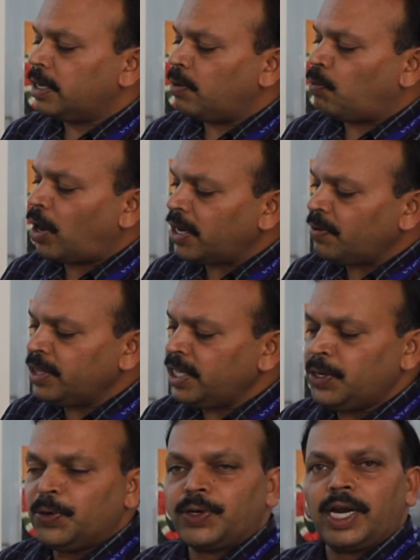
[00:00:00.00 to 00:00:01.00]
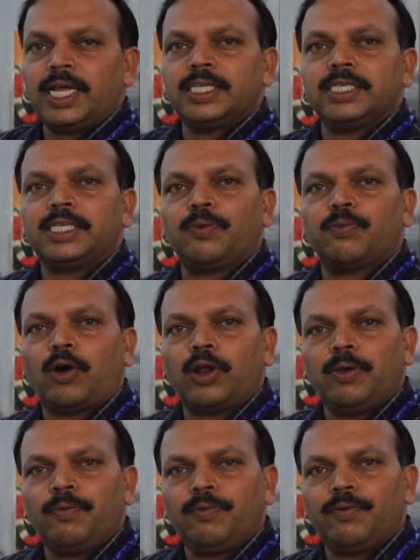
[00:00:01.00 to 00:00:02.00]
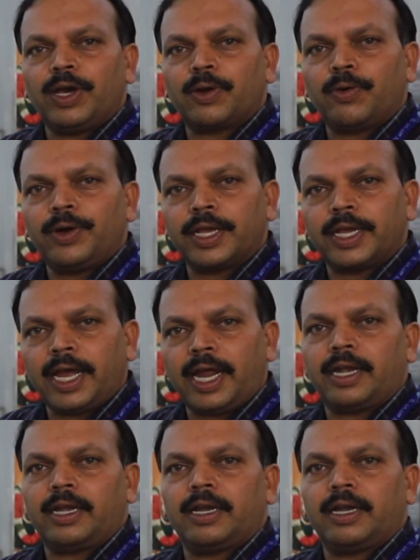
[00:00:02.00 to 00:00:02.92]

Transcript: Whatever the neutralization volume we are going to get,